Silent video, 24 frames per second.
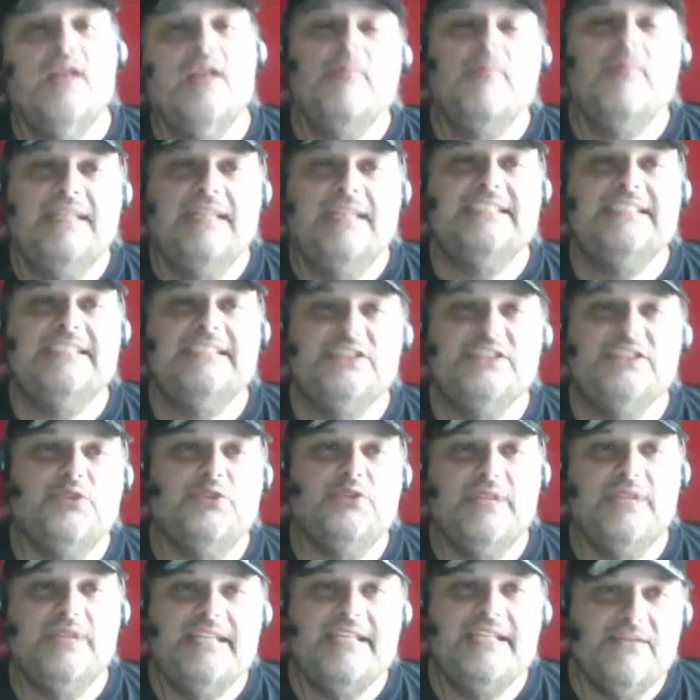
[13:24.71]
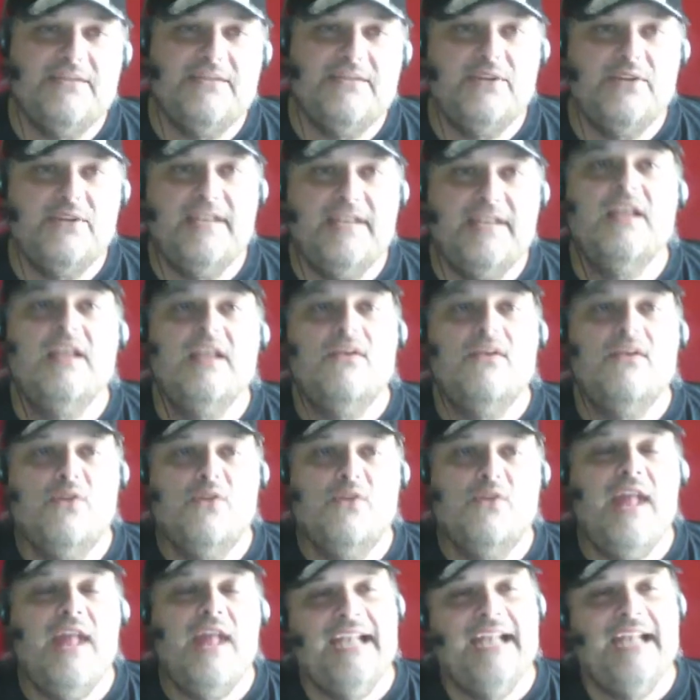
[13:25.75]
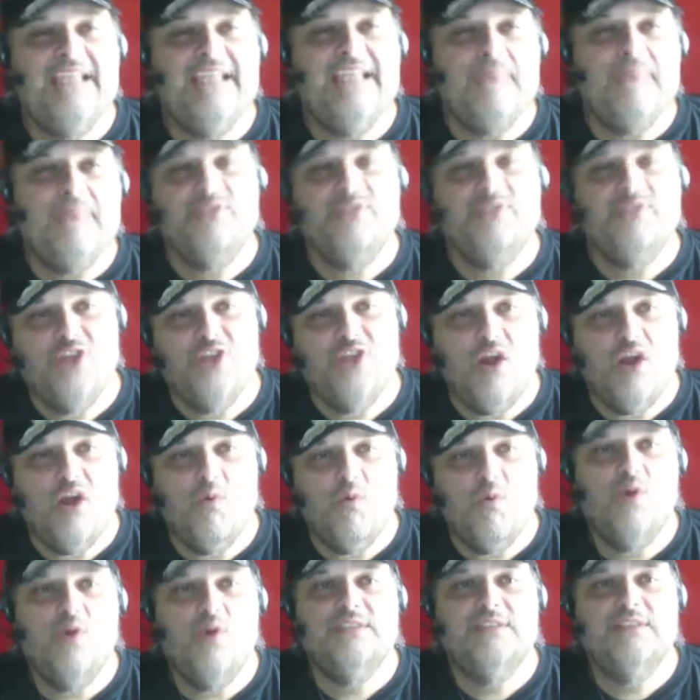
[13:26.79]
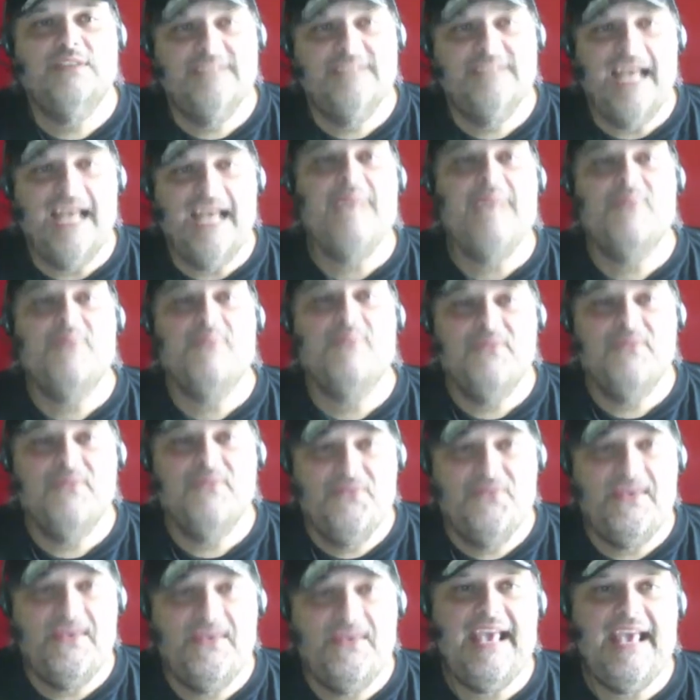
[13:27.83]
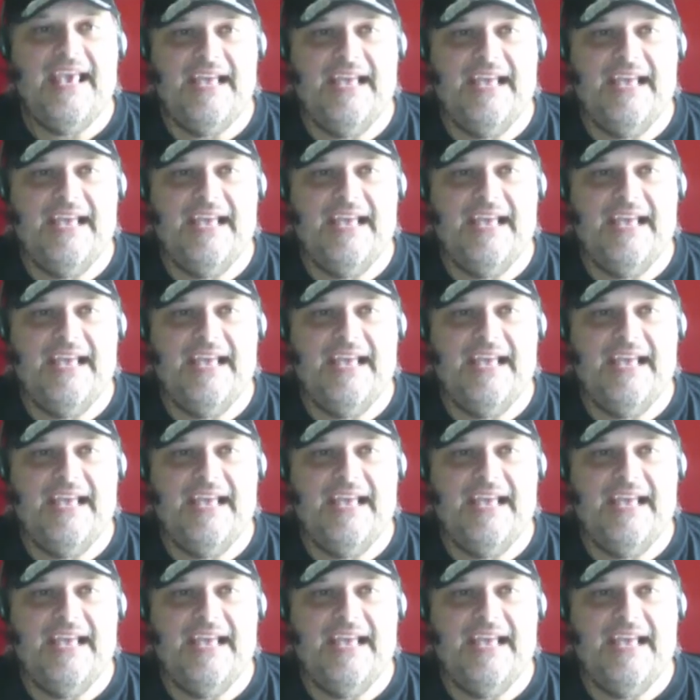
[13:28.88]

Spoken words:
But this is truly different for any type of Star Wars type fan.